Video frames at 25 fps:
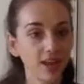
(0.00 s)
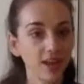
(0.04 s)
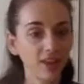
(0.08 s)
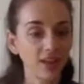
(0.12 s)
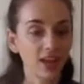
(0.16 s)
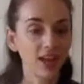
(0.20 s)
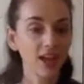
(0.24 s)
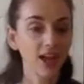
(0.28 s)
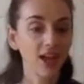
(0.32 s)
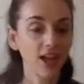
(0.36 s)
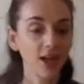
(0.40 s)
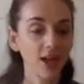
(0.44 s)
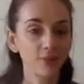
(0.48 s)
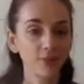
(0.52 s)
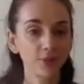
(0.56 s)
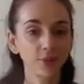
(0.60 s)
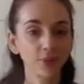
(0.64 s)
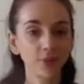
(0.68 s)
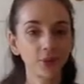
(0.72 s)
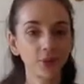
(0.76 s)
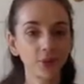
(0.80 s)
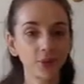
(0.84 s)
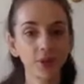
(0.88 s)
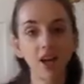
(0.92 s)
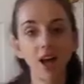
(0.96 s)
the hips
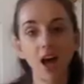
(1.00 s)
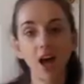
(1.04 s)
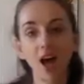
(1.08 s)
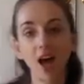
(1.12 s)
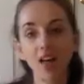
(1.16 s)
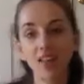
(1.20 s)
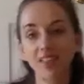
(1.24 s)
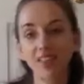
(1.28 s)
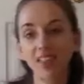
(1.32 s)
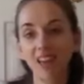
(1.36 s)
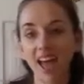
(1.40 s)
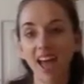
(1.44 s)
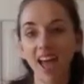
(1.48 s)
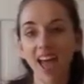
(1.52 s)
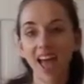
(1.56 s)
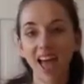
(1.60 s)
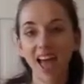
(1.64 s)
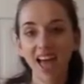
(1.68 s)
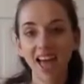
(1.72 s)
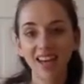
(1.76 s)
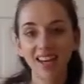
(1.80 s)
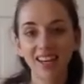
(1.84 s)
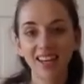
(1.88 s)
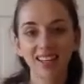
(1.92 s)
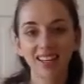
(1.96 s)
or nod the
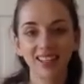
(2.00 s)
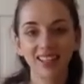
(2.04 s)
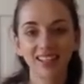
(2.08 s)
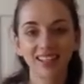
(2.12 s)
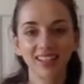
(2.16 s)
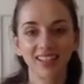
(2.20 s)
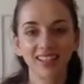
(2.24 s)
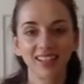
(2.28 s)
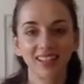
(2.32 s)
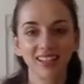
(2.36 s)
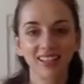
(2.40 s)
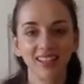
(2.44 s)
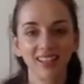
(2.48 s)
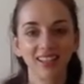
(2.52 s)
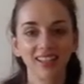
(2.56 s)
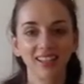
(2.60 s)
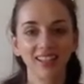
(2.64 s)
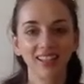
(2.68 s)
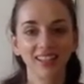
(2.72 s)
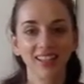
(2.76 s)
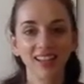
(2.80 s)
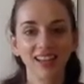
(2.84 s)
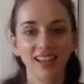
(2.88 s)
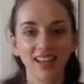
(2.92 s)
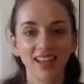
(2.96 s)
head.
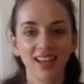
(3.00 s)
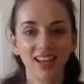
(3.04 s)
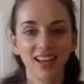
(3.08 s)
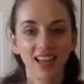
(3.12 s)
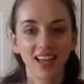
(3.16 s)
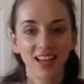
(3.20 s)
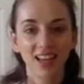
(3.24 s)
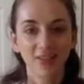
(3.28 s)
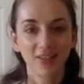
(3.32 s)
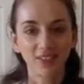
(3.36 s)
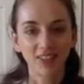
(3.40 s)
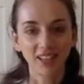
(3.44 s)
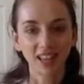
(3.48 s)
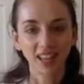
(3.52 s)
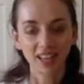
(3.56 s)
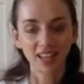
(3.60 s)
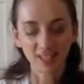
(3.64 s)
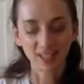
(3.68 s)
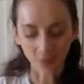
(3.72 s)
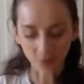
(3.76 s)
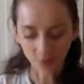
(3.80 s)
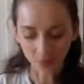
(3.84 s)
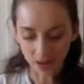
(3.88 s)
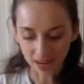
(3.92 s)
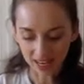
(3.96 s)
If you'd
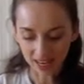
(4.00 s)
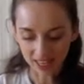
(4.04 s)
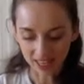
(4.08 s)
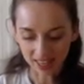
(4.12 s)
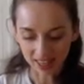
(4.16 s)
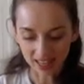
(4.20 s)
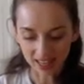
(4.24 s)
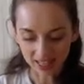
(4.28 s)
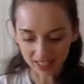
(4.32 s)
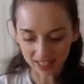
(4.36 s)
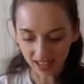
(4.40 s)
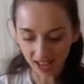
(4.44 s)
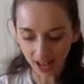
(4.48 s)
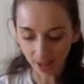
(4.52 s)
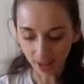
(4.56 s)
like to wake things